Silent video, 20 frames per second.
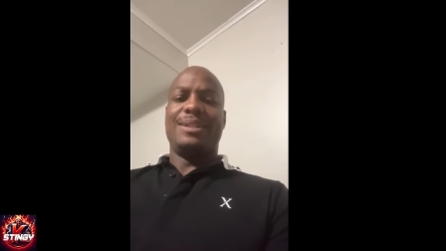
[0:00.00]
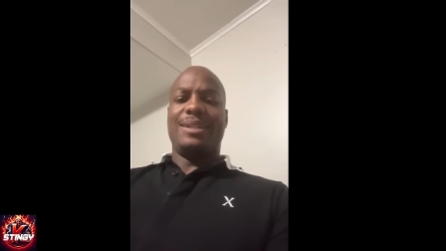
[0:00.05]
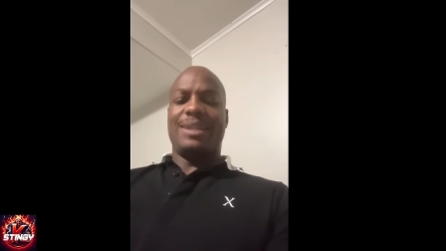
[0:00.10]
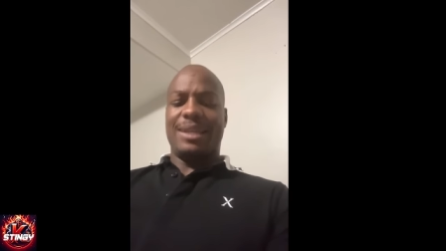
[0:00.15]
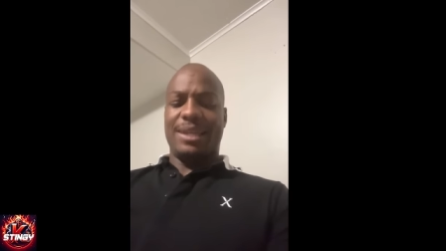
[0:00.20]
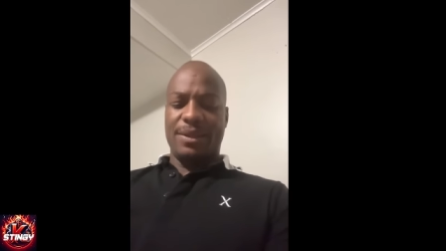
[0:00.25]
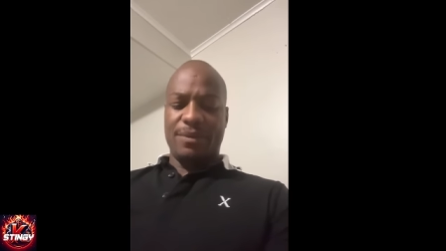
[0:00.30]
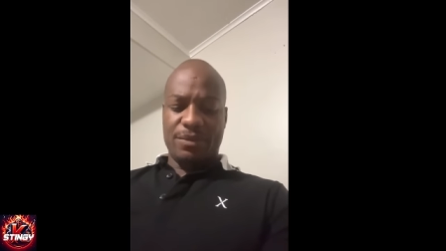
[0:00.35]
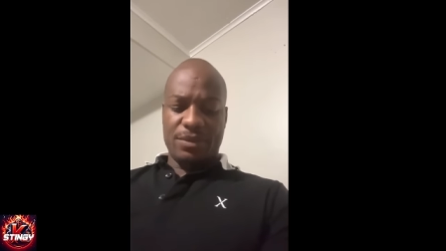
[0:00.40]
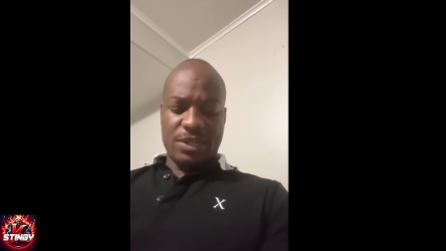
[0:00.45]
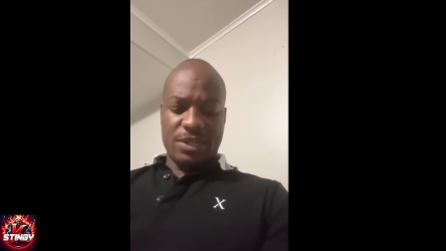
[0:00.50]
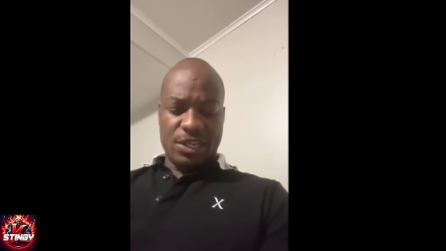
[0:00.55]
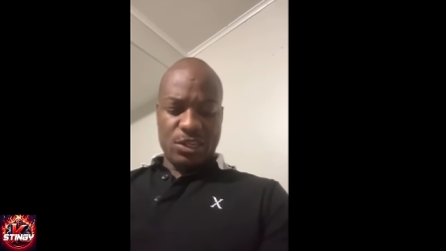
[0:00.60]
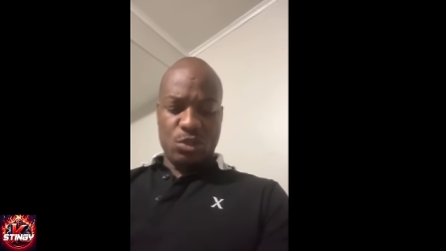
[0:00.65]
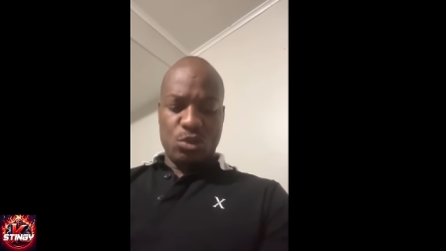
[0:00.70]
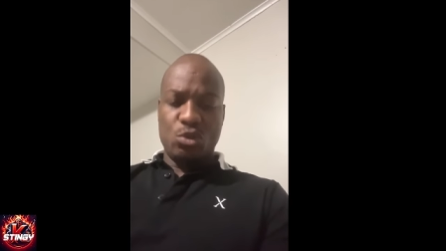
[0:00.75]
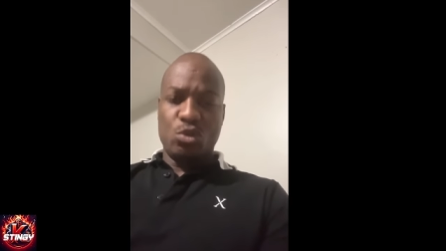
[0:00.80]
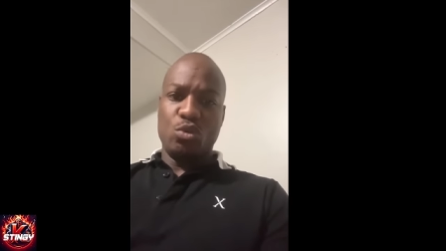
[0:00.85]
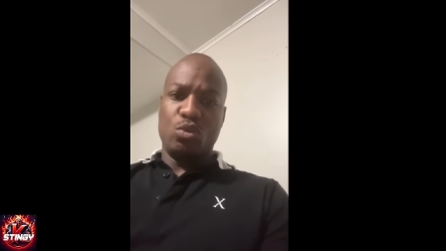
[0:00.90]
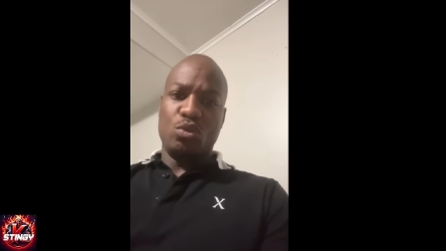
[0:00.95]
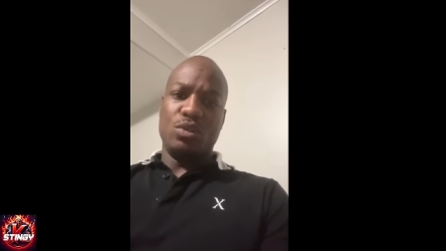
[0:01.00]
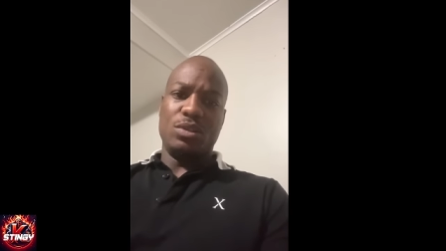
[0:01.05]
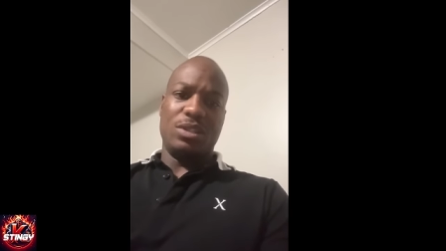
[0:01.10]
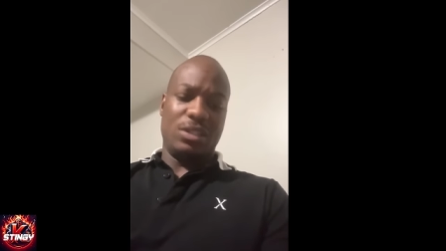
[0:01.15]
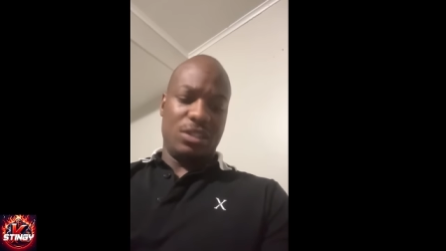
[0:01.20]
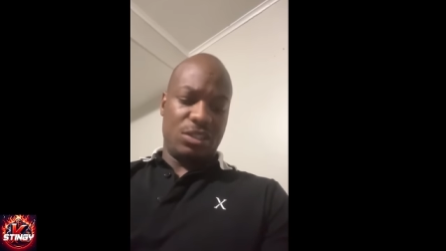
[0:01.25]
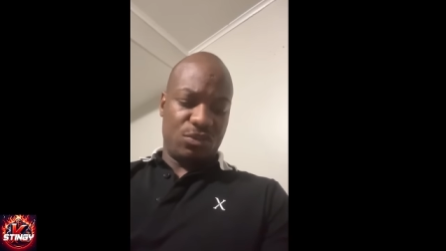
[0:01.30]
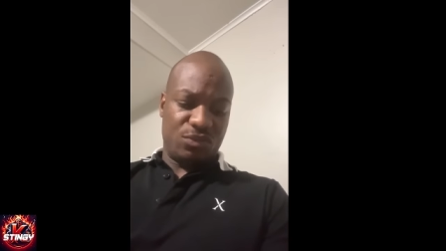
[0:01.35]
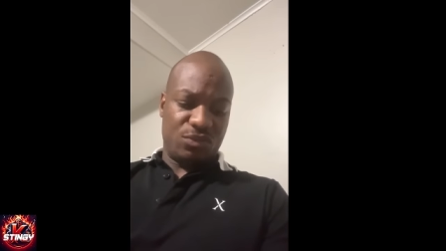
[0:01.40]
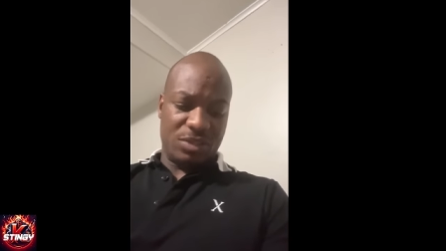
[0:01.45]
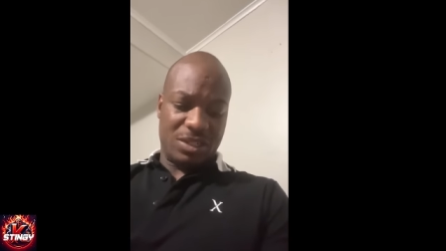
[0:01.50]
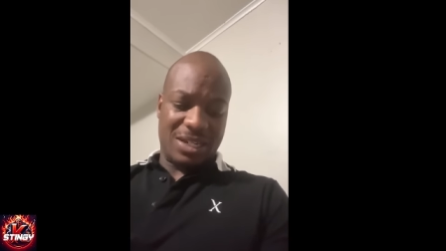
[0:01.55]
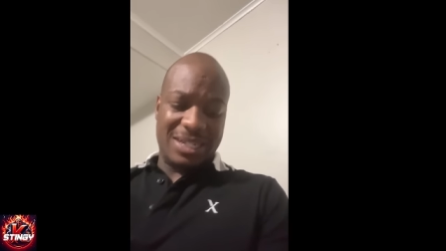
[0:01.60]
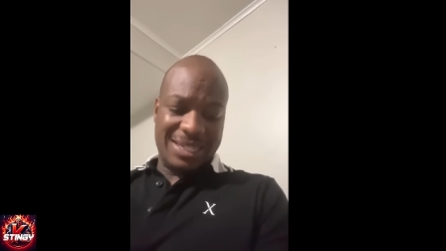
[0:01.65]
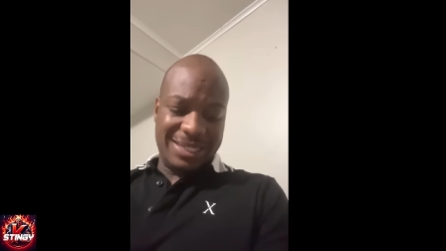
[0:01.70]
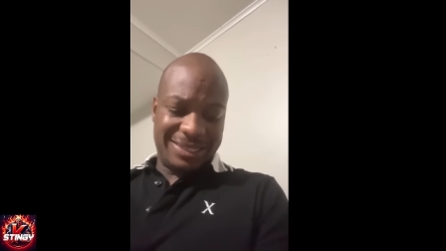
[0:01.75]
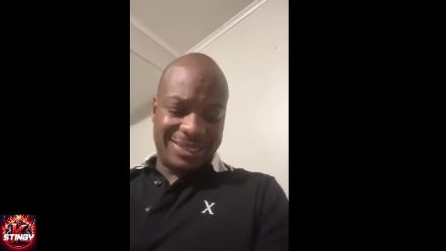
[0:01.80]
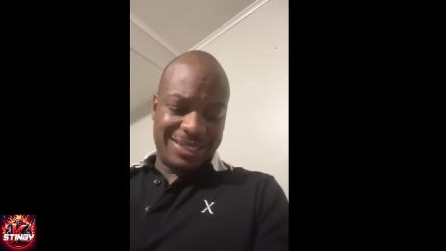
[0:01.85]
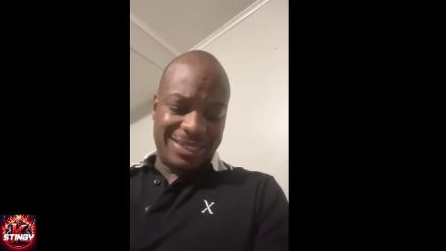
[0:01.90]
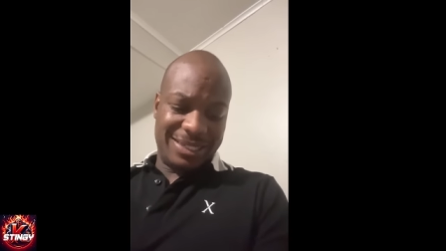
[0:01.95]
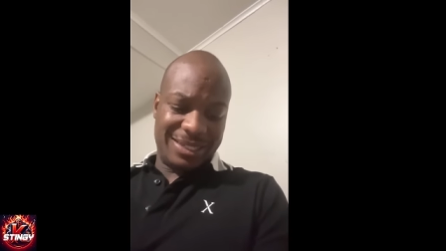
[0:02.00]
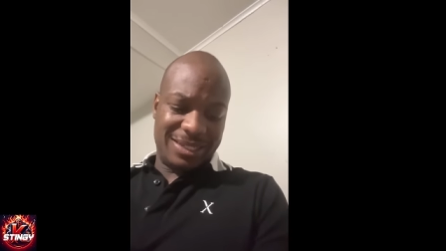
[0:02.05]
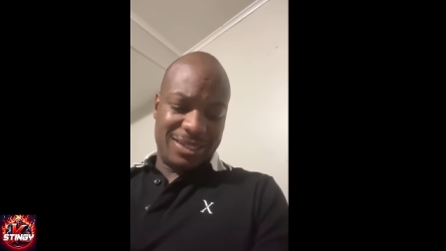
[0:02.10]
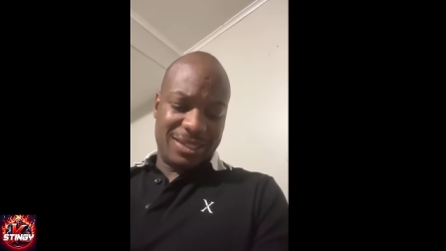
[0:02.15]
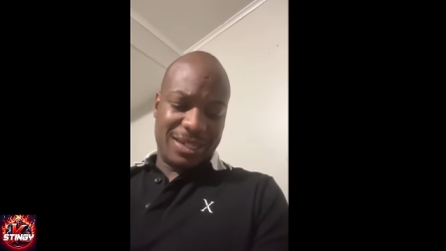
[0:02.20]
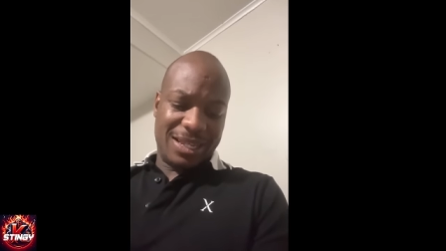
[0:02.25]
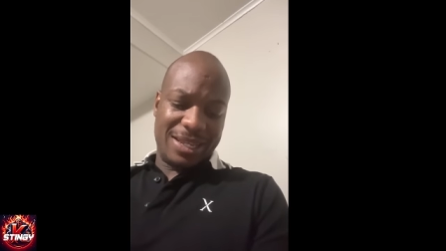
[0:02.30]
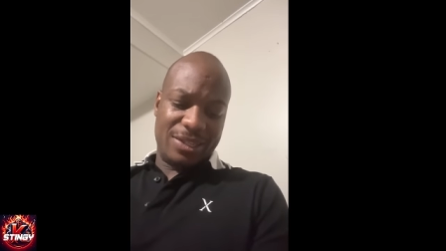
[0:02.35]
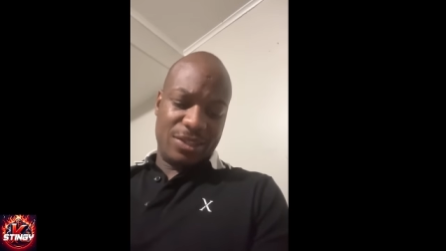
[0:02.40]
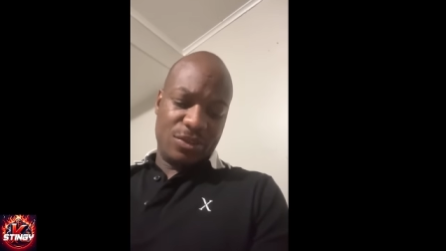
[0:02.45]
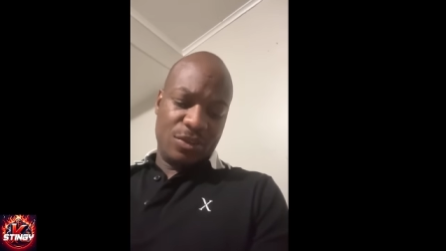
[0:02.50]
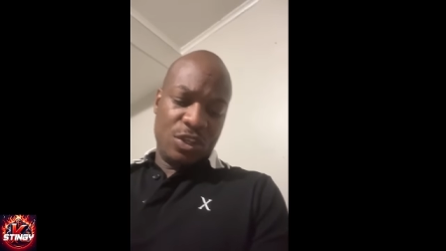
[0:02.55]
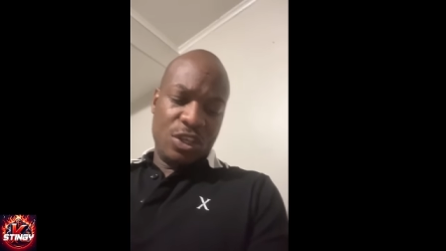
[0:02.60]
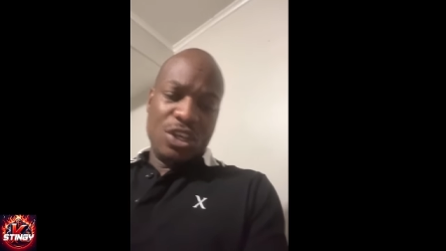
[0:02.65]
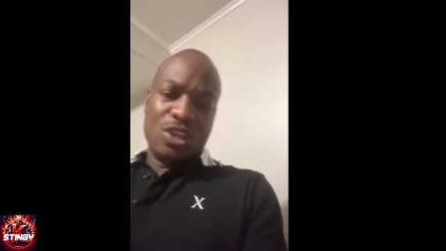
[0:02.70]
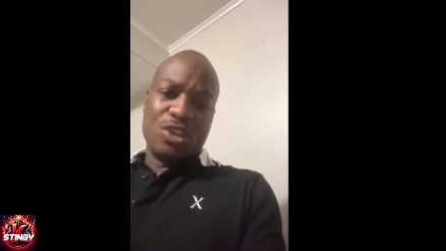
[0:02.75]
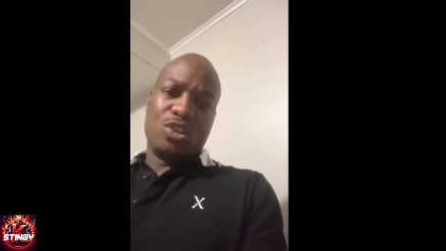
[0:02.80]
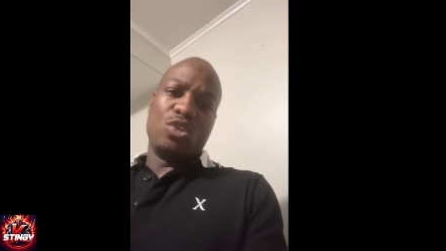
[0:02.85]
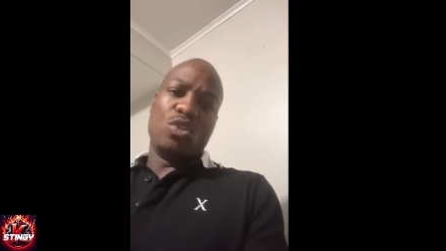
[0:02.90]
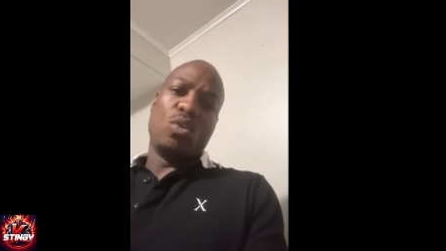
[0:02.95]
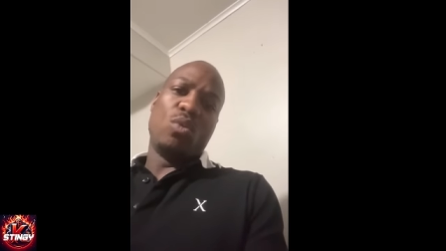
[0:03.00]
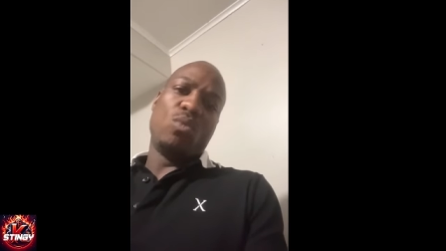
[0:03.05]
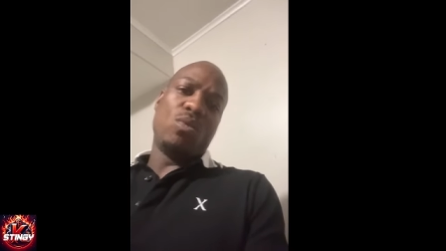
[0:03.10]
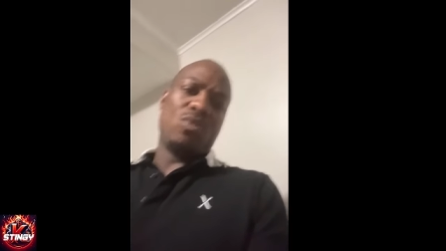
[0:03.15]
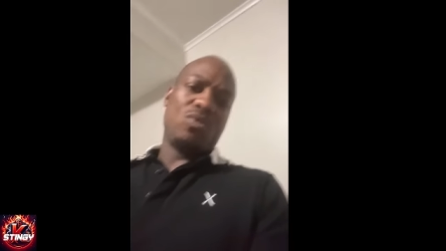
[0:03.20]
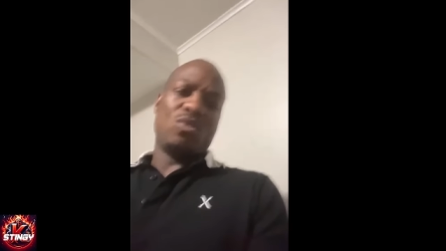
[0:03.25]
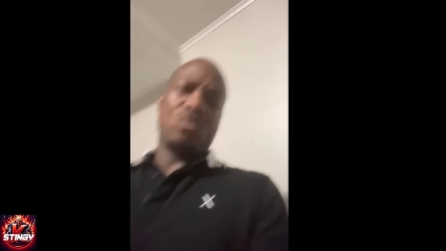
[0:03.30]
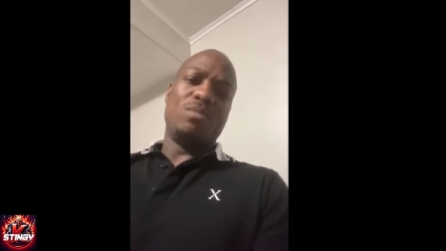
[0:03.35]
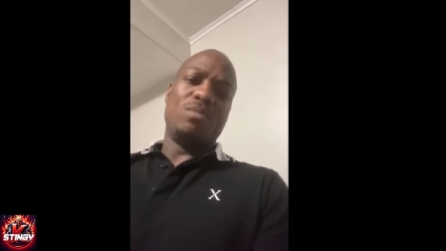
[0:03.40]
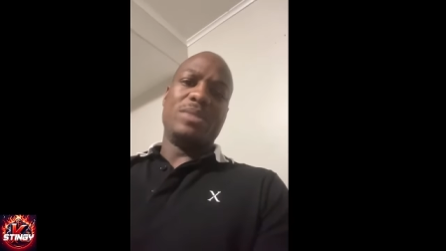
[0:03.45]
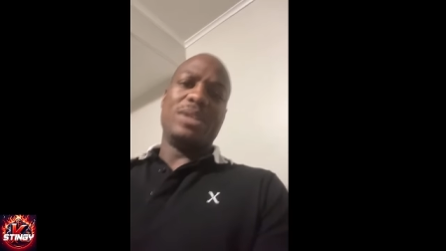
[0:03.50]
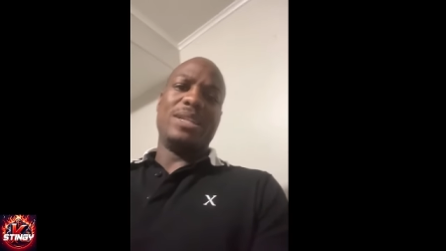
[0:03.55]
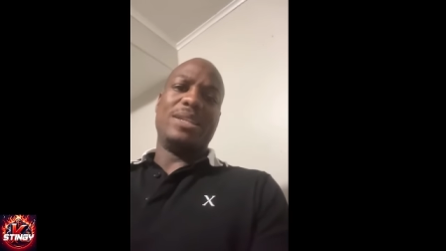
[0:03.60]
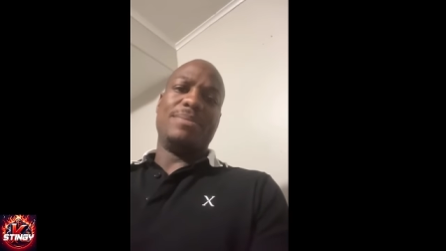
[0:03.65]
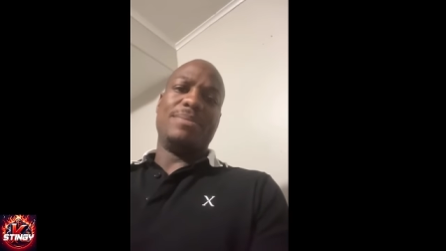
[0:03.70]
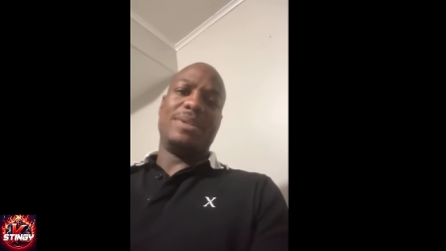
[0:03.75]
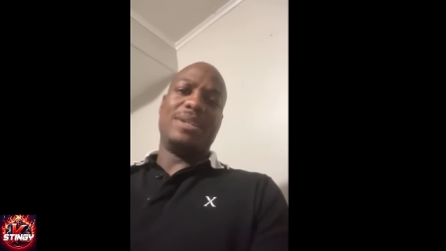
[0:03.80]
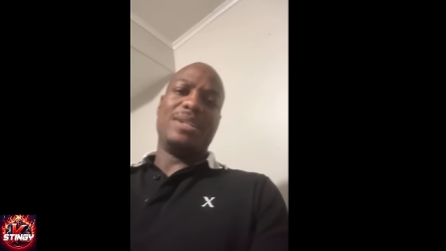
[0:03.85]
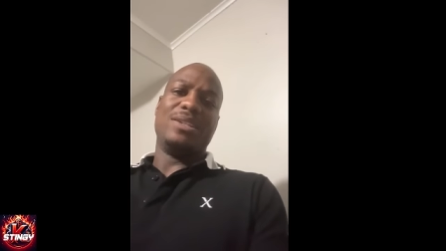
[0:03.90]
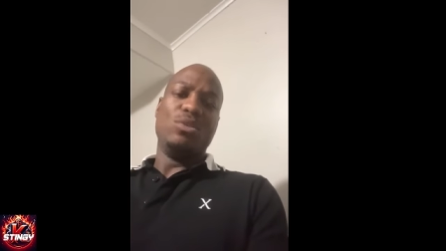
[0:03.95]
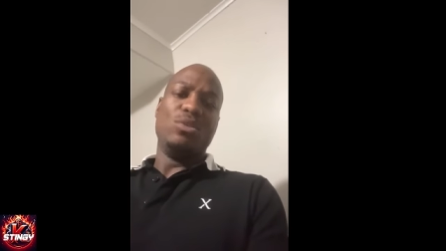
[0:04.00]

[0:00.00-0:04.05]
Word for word: Like everything you doing is for content. Like you don't want no money, man.